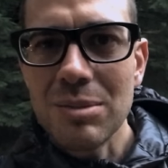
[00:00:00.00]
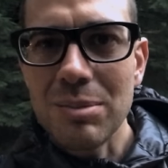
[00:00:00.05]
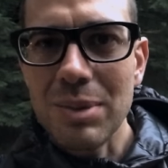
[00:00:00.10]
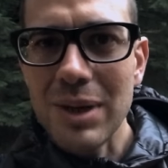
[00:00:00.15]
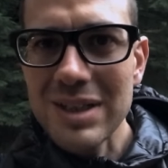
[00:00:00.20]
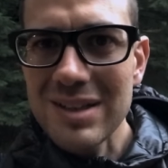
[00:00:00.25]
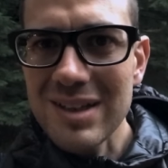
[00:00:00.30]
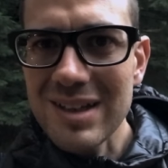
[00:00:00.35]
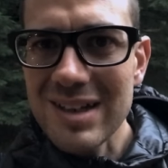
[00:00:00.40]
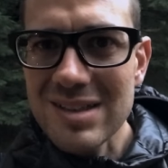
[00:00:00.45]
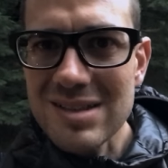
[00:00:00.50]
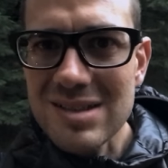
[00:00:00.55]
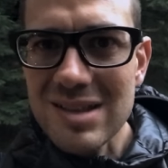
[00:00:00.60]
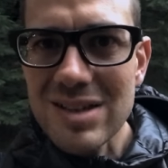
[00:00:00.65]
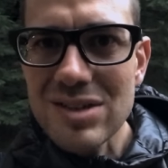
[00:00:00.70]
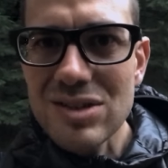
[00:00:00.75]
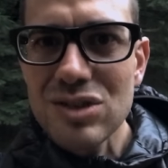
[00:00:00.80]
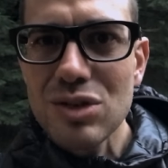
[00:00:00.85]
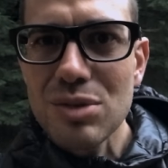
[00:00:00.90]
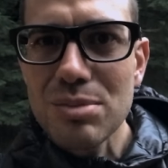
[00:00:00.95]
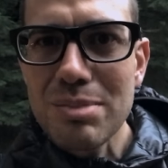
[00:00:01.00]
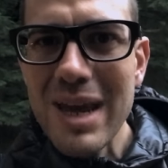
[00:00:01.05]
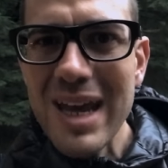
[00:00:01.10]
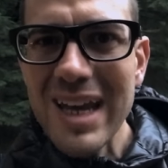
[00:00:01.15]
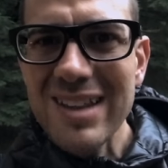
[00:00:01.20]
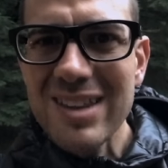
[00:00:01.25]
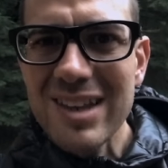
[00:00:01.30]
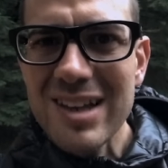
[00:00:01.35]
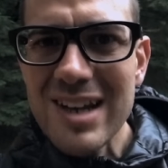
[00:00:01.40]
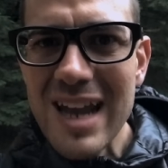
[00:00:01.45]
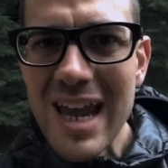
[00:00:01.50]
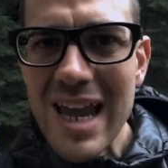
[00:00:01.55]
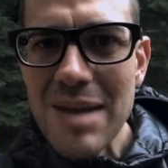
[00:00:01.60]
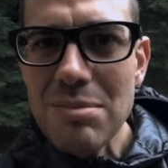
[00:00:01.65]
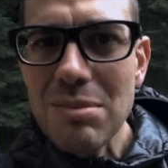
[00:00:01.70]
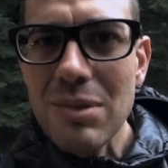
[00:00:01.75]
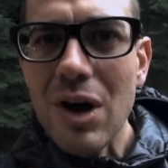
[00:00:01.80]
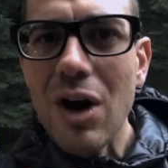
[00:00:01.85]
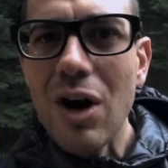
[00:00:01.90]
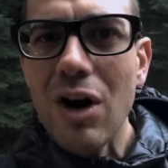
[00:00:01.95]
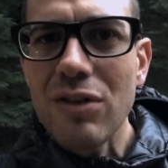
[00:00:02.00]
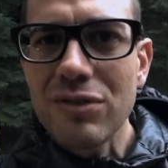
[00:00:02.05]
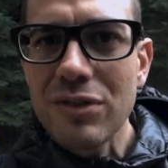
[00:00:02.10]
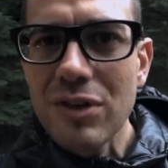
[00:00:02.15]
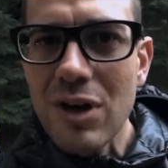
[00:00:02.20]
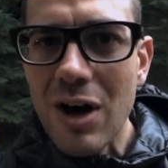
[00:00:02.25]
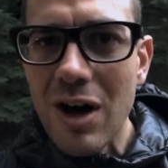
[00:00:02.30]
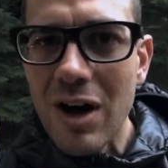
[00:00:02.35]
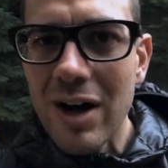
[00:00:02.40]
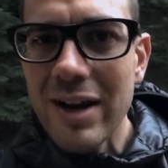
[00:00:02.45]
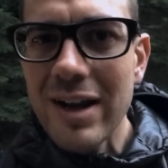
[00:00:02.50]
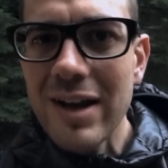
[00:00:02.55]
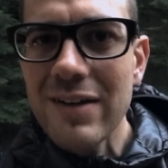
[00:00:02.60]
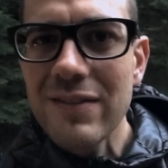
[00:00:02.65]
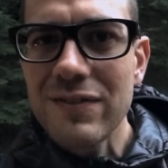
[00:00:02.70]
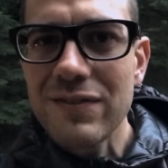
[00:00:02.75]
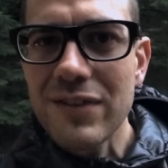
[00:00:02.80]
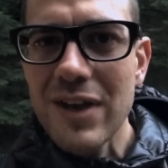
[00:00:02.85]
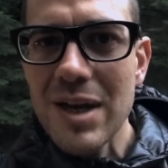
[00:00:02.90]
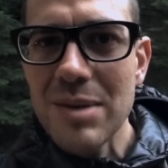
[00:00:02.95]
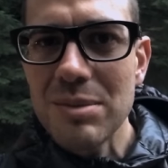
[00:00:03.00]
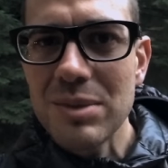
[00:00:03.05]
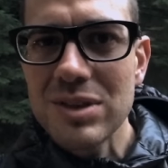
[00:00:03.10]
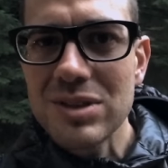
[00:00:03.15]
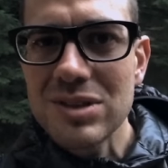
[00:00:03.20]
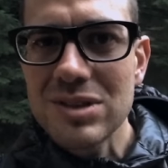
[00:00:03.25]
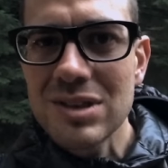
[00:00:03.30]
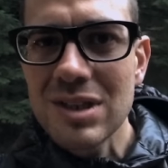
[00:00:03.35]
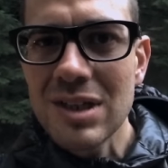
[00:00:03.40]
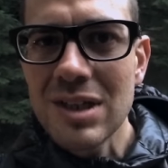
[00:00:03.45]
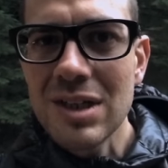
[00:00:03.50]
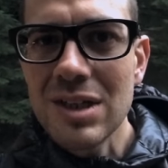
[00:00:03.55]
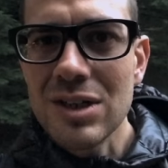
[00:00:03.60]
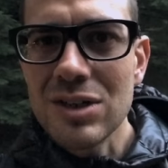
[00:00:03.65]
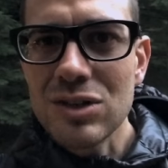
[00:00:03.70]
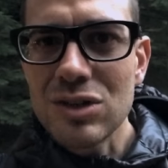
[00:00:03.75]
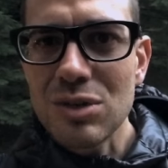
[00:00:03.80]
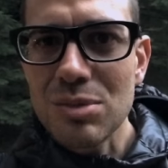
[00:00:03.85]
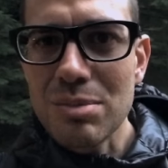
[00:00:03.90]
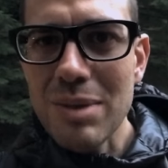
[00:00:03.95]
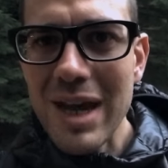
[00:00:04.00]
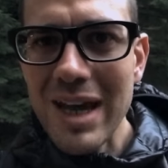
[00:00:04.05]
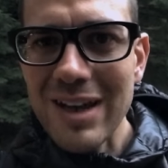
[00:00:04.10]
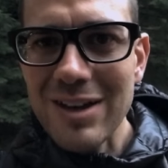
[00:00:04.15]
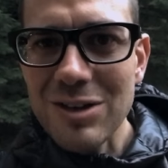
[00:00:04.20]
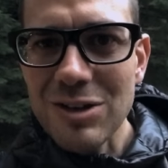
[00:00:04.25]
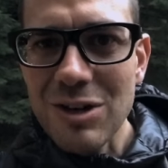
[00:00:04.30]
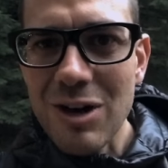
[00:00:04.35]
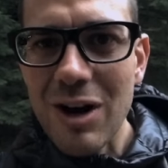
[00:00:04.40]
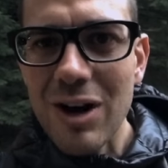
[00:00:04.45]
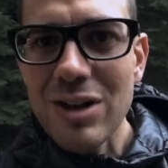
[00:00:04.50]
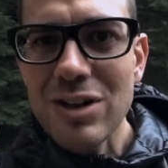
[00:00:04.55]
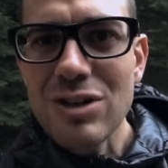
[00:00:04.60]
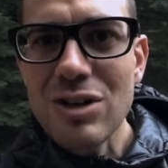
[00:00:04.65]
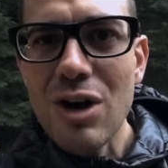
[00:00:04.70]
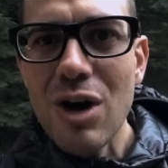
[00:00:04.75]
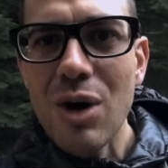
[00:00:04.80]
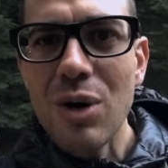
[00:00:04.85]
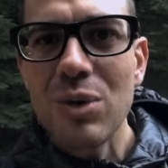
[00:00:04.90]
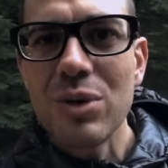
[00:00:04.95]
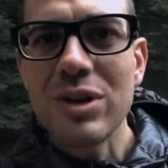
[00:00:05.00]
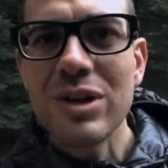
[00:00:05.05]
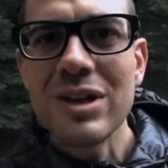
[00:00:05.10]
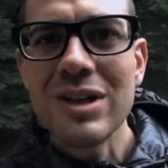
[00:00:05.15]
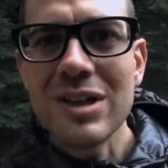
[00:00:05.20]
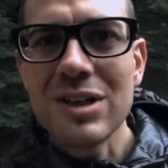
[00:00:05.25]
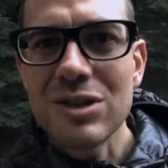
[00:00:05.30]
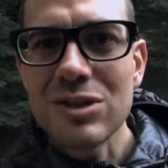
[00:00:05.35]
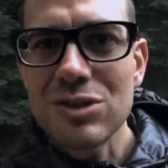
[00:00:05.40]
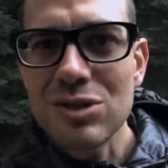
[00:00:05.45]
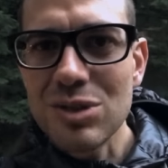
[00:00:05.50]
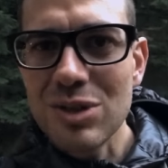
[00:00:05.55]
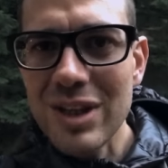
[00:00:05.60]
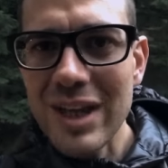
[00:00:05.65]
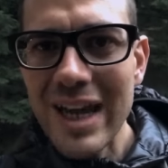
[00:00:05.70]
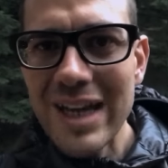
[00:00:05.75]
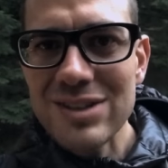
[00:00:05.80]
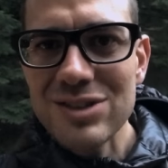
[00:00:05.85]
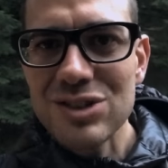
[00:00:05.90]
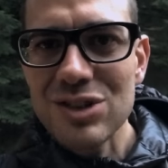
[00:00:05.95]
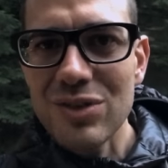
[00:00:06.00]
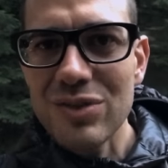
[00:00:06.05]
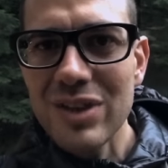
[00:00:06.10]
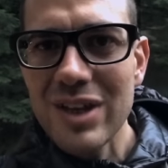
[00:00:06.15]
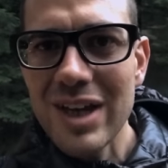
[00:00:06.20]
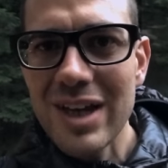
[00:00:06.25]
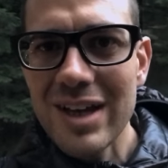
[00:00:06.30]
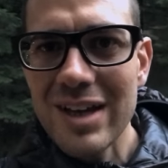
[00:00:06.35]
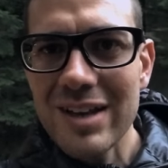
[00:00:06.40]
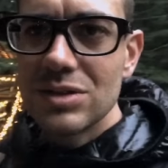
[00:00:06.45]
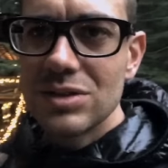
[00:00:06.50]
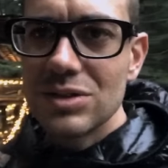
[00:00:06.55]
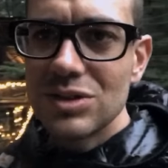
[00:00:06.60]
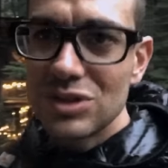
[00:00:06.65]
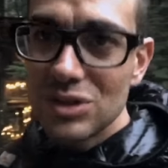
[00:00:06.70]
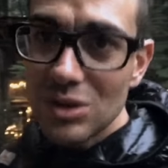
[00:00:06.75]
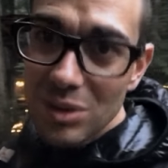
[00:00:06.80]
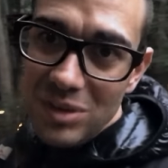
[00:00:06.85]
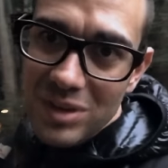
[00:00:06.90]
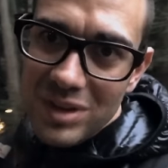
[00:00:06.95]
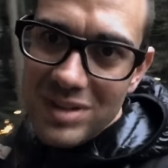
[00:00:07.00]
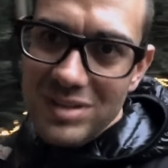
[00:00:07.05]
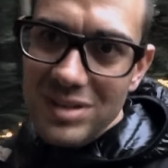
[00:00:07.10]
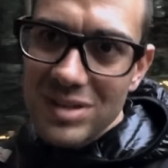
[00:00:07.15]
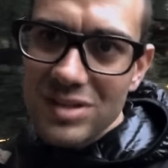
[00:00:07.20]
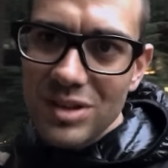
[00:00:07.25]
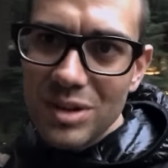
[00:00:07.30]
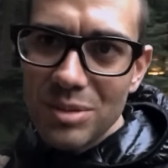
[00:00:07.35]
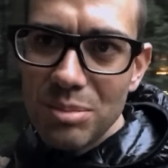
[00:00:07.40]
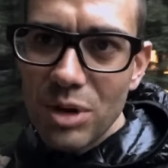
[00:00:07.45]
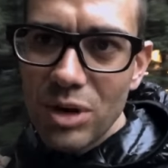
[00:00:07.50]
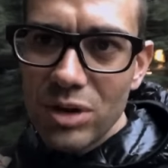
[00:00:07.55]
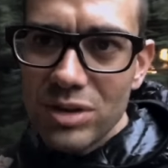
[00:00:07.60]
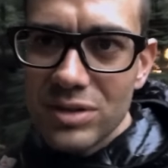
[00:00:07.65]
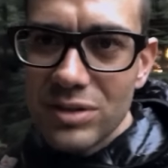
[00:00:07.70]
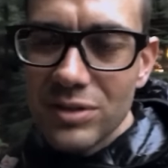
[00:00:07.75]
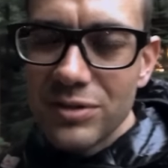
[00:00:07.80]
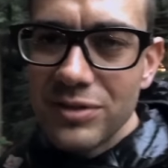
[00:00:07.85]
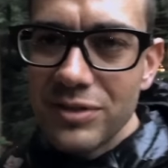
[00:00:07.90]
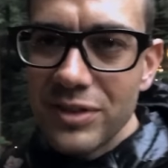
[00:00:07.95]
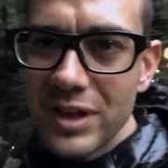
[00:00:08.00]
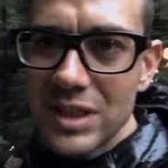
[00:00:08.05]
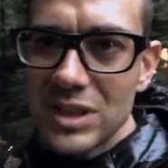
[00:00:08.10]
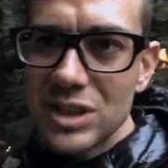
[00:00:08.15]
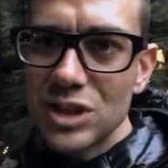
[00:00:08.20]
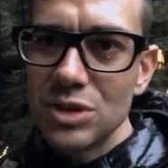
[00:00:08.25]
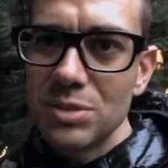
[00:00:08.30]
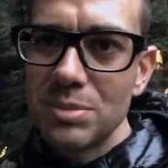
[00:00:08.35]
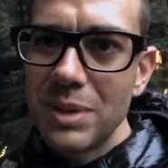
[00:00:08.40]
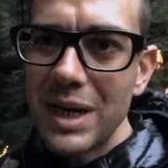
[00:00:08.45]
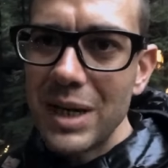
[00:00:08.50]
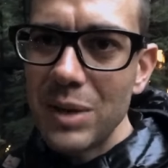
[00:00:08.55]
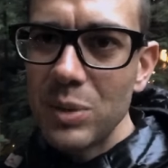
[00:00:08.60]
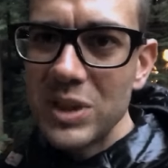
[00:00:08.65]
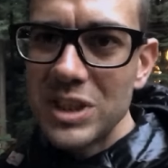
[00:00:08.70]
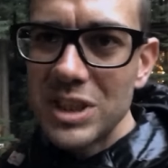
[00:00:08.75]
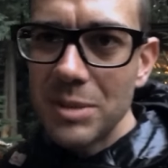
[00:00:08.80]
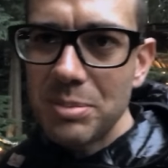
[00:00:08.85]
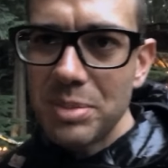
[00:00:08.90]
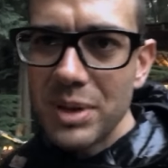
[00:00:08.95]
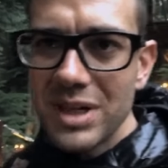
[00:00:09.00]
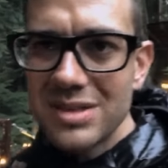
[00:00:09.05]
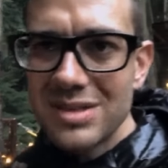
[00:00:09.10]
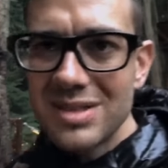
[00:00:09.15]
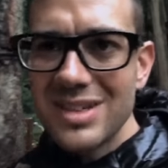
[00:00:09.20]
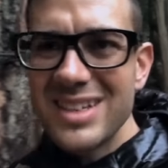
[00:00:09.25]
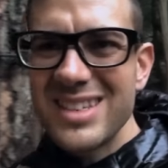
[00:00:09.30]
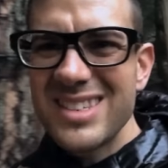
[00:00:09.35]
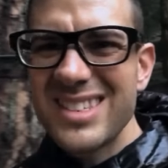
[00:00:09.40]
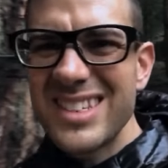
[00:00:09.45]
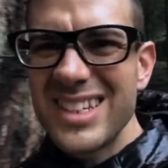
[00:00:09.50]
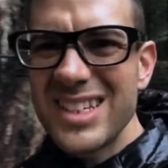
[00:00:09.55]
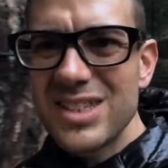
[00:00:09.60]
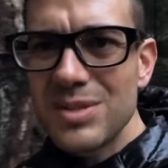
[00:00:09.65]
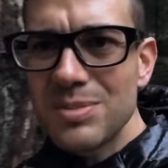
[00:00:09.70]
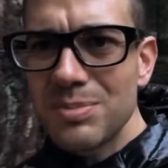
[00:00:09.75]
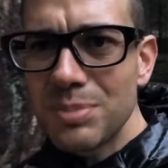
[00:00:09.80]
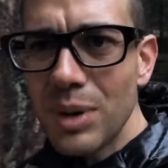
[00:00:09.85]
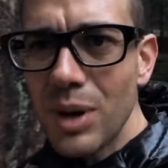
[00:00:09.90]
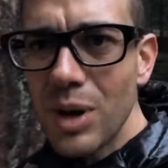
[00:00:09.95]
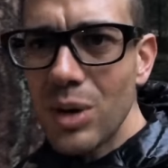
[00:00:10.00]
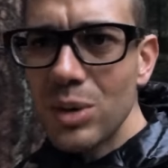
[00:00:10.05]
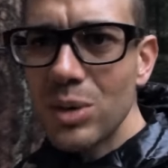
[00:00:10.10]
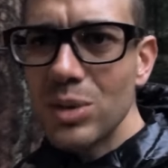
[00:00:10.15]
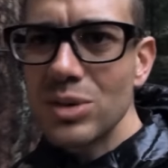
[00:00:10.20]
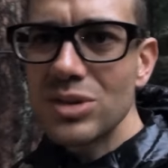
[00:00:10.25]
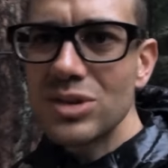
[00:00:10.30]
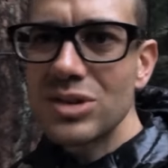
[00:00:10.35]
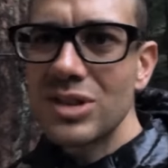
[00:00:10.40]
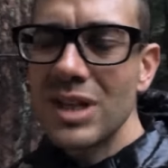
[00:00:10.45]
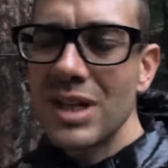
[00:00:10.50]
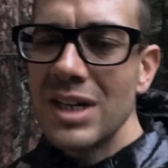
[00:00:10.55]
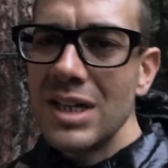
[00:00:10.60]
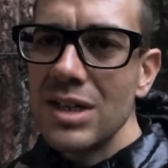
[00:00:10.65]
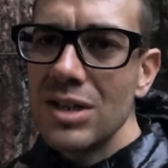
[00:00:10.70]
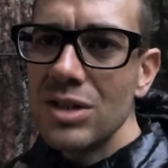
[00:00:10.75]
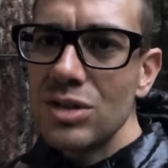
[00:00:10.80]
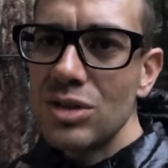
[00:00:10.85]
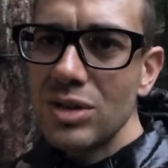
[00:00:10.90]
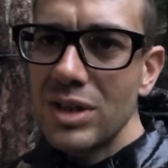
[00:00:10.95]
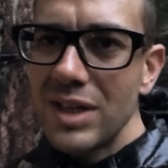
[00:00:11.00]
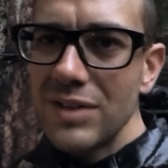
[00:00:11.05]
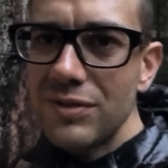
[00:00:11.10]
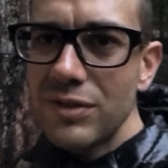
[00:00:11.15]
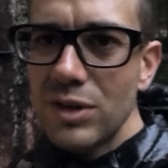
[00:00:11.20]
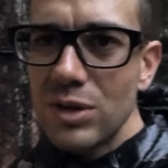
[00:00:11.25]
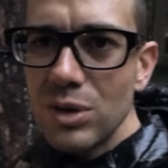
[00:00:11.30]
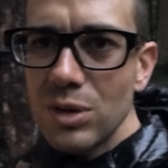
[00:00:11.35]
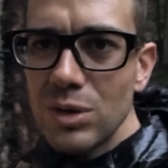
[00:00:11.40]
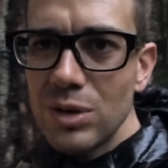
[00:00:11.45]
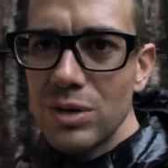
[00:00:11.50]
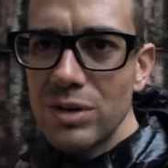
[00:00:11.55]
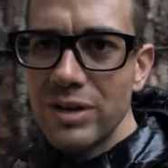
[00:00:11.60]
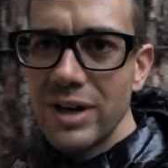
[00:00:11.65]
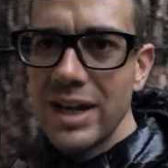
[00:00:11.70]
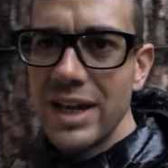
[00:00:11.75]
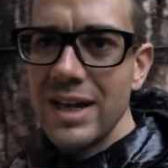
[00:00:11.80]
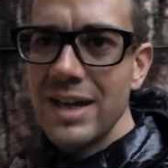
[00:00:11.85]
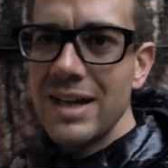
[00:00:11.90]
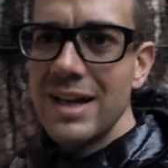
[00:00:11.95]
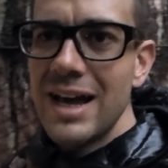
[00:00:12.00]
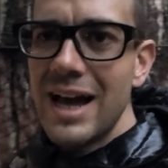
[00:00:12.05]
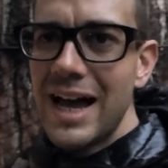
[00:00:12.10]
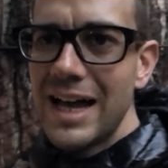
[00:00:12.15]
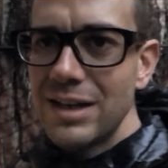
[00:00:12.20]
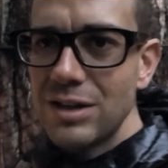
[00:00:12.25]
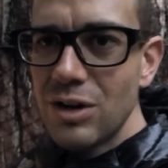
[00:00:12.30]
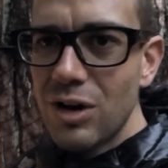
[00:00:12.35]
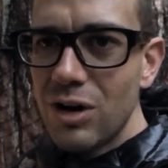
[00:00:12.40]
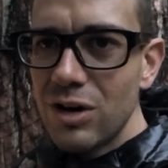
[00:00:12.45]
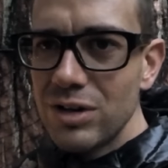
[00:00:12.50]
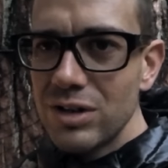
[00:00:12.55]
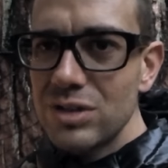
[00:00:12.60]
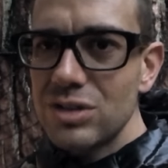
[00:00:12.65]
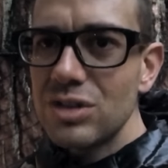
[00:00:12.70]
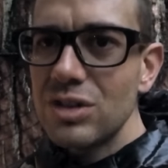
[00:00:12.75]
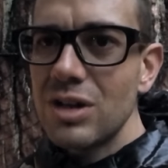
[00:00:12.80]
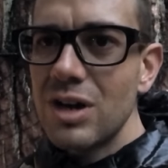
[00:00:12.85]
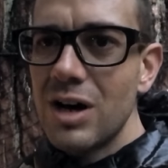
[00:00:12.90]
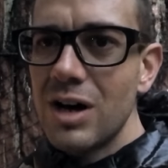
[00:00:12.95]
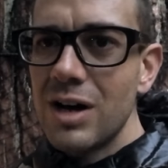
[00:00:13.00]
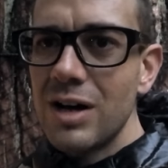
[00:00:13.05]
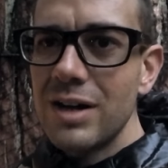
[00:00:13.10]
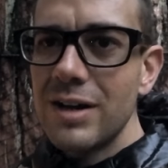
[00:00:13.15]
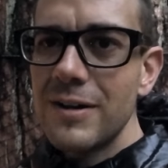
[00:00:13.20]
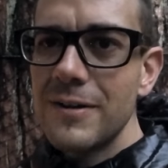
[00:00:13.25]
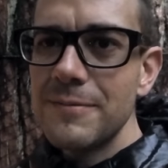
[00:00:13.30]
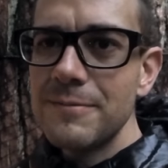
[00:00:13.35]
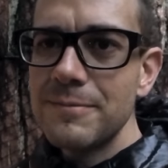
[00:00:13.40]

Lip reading: but in a sense to make the name of God famous, to make God known to the ends of the earth. So this is the moral virtue by which a person is disposed to give glory and honor to God.